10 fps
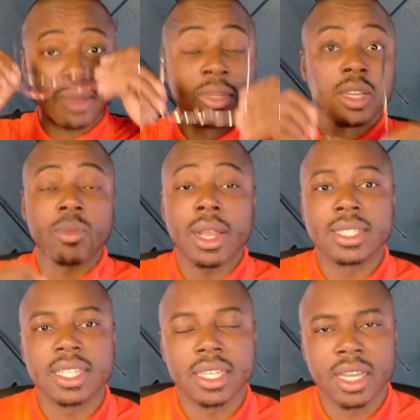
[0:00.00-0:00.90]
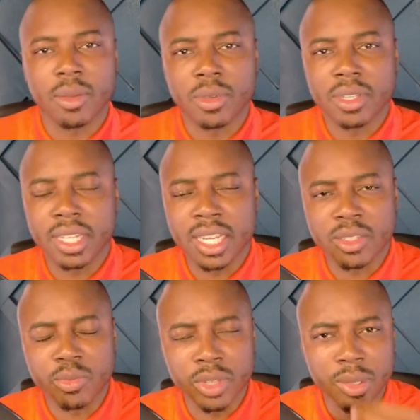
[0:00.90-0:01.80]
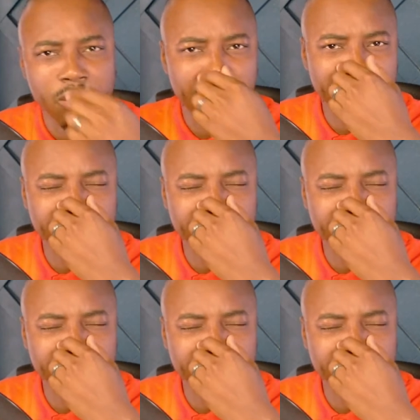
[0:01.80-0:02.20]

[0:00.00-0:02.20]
looking right into the camera, and that's really bright.